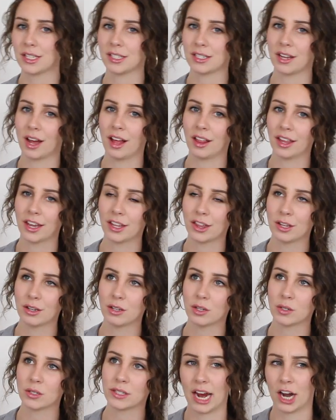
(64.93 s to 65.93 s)
He's got like
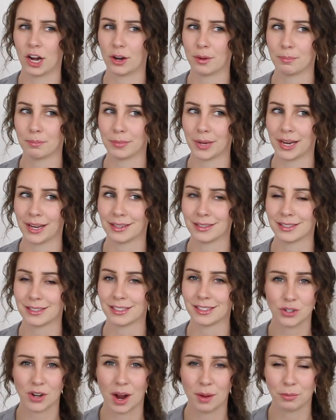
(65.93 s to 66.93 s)
those harem pants,
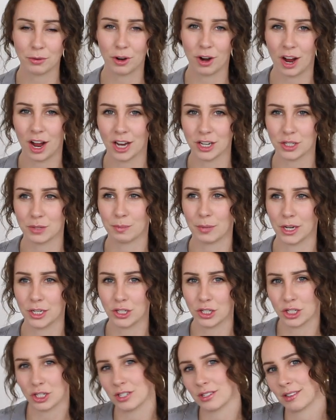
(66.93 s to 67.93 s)
drop crotch,
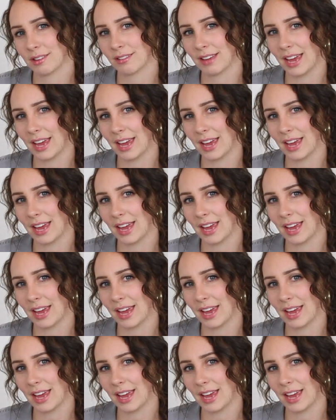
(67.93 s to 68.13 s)
bunched